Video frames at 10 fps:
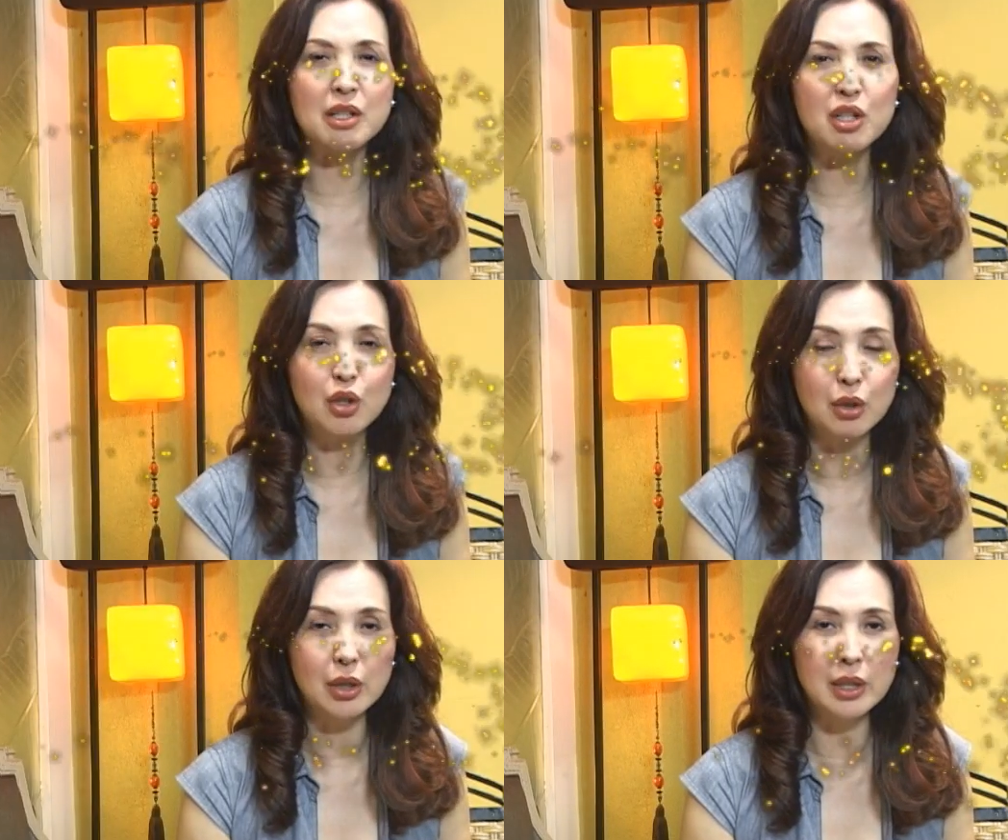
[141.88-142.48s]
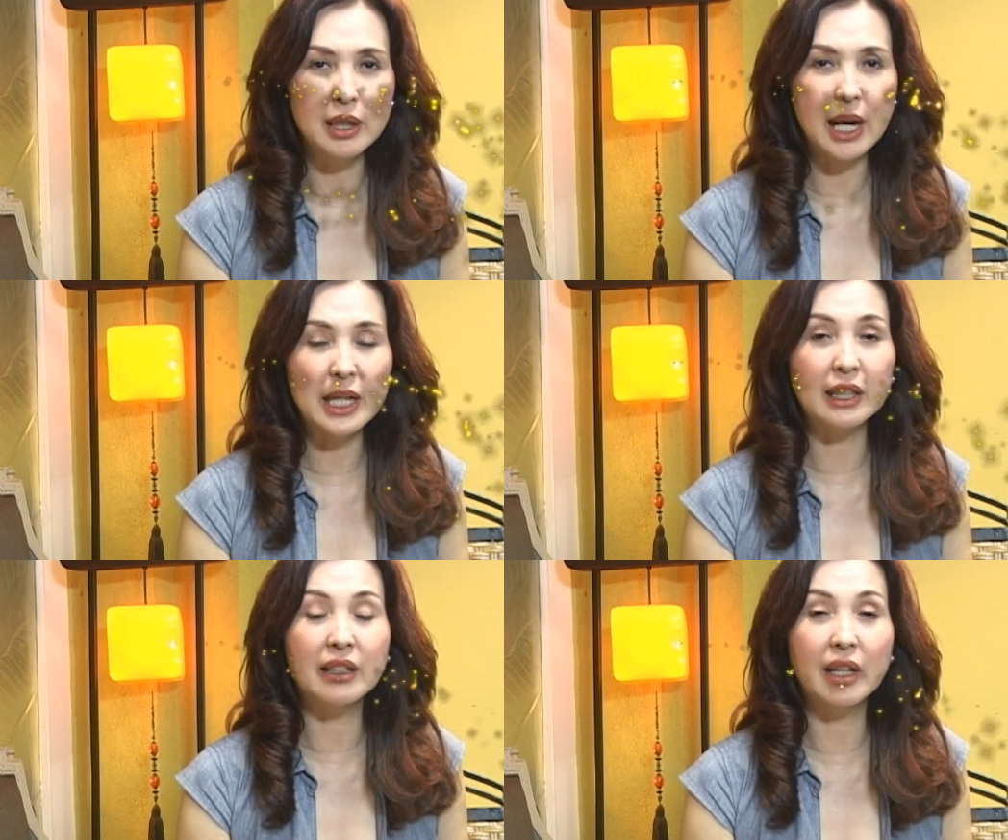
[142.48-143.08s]
is good and
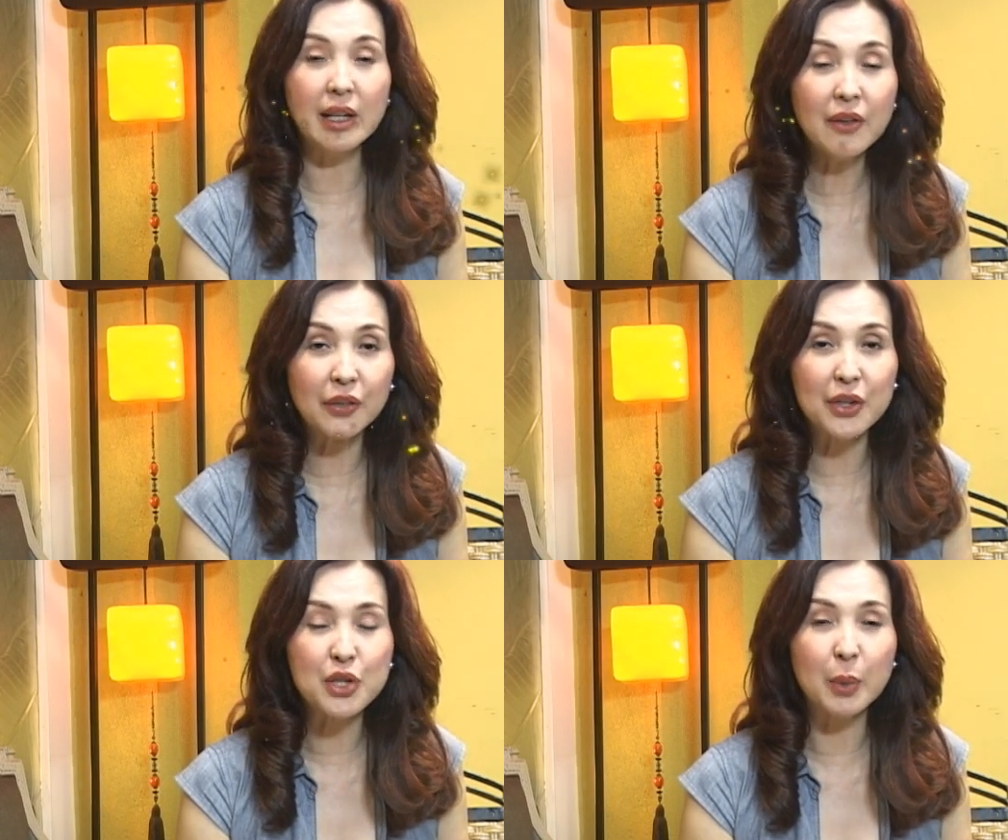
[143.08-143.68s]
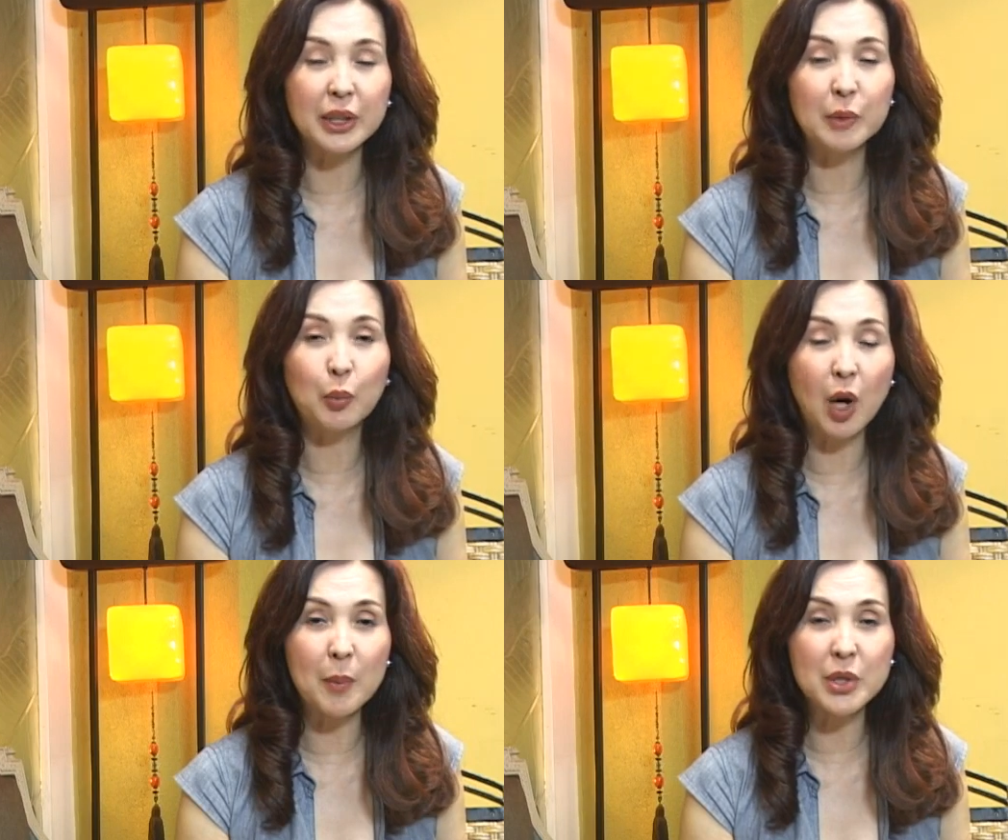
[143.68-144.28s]
it delivers what it
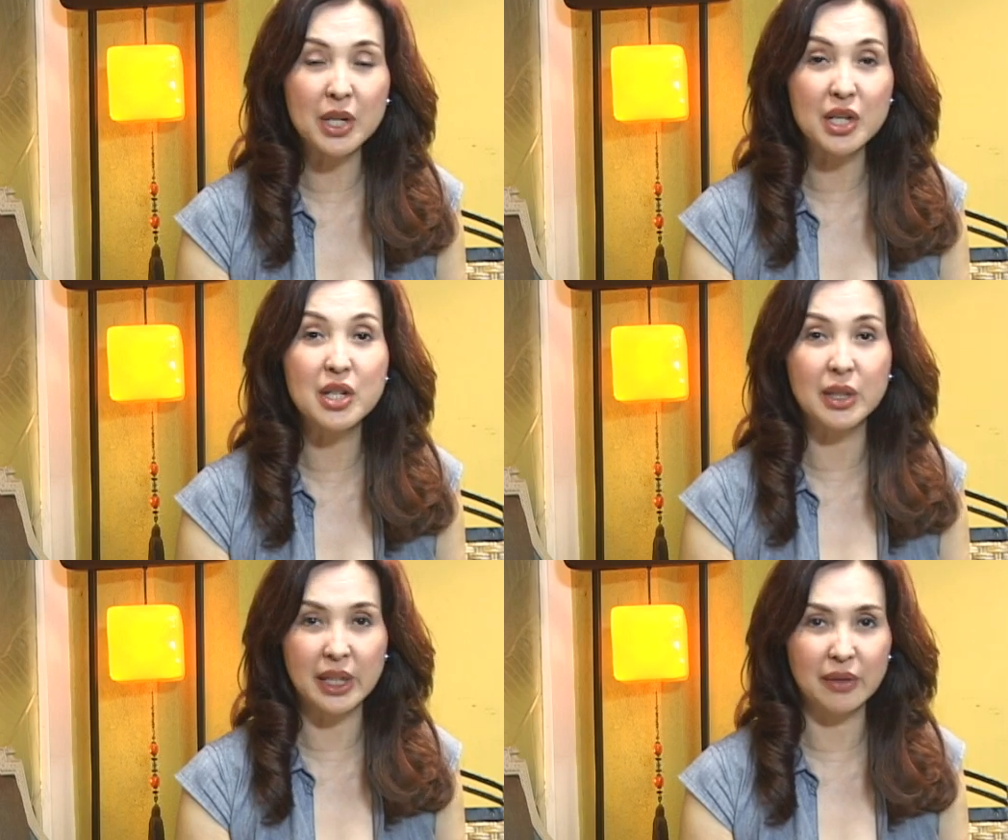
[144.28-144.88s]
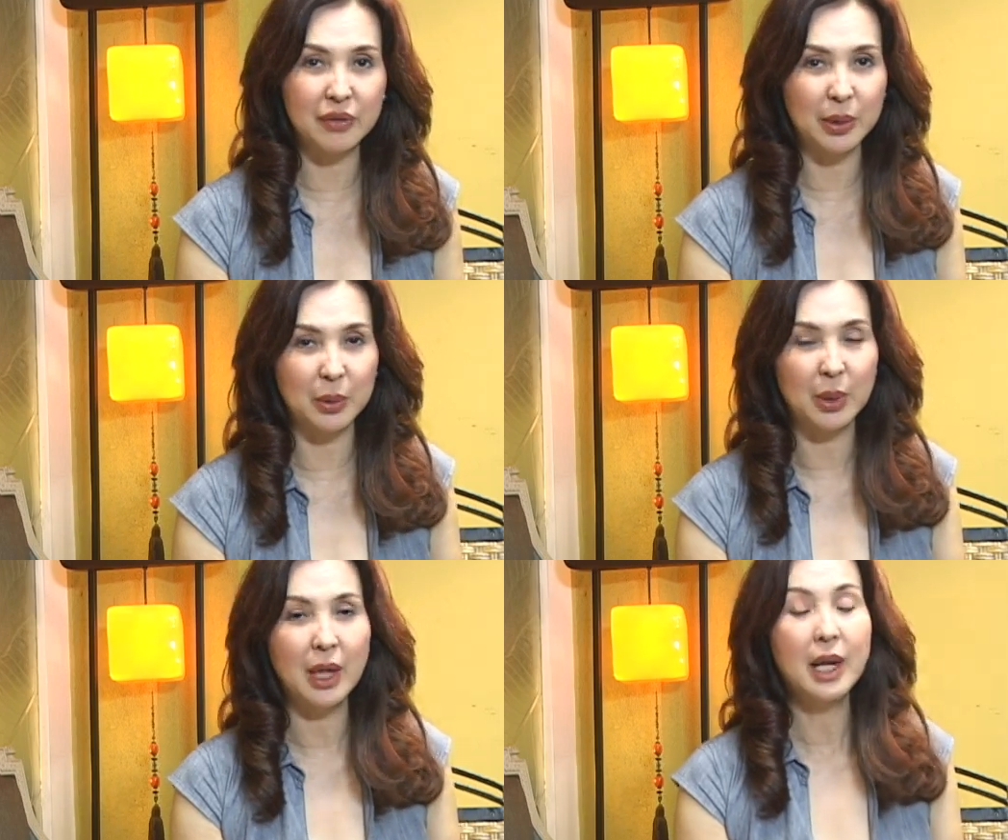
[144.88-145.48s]
promises to give you?
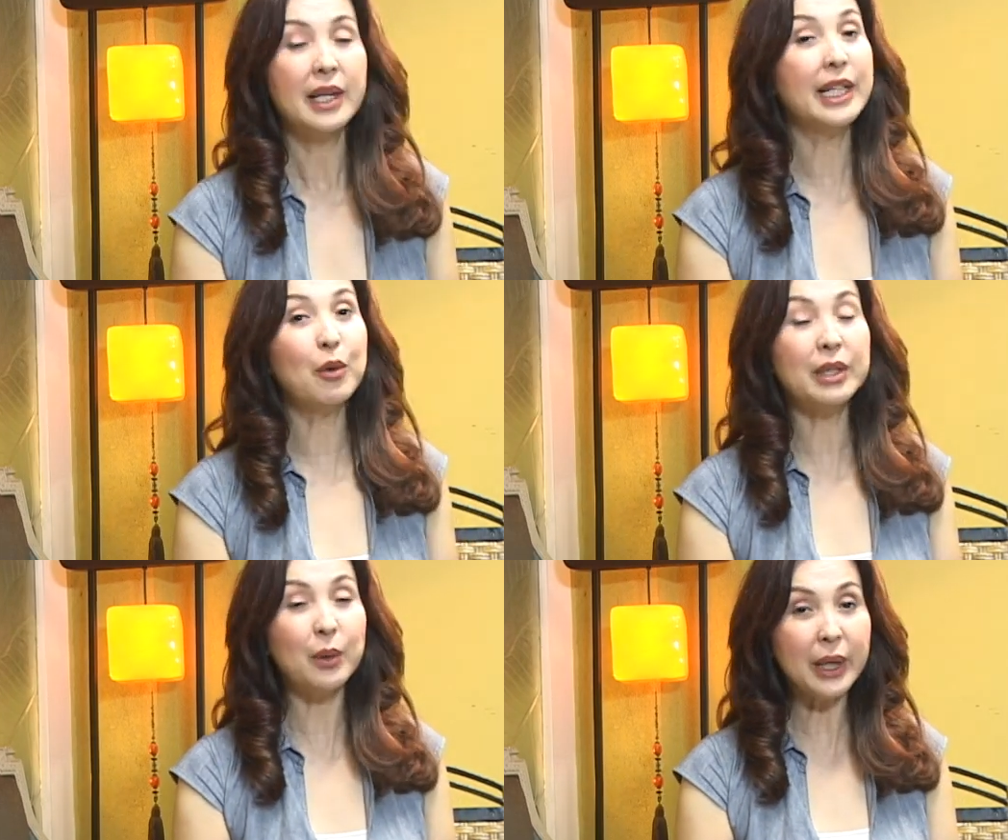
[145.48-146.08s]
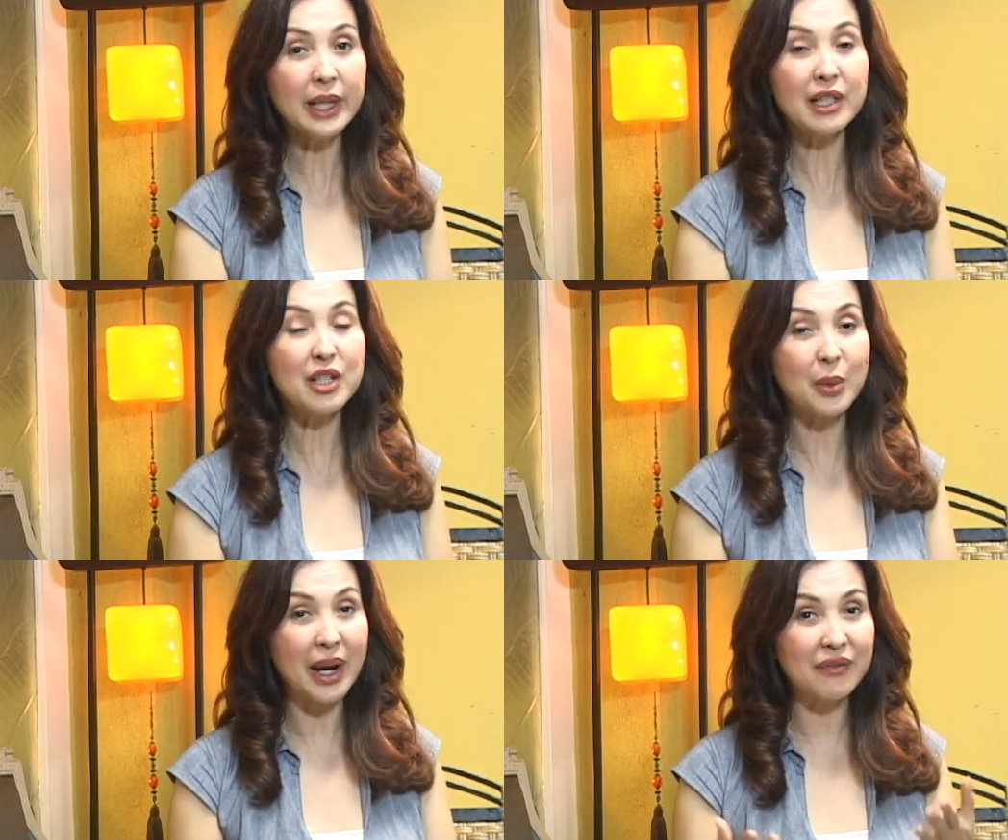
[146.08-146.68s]
The only way is
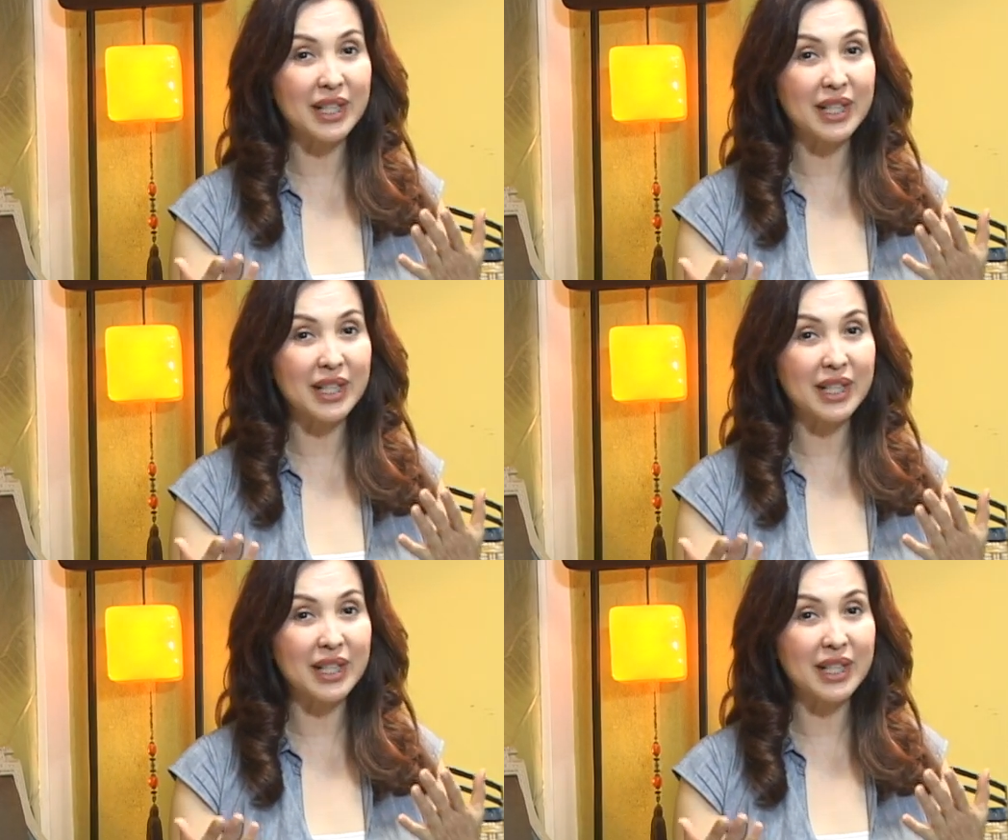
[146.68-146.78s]
to have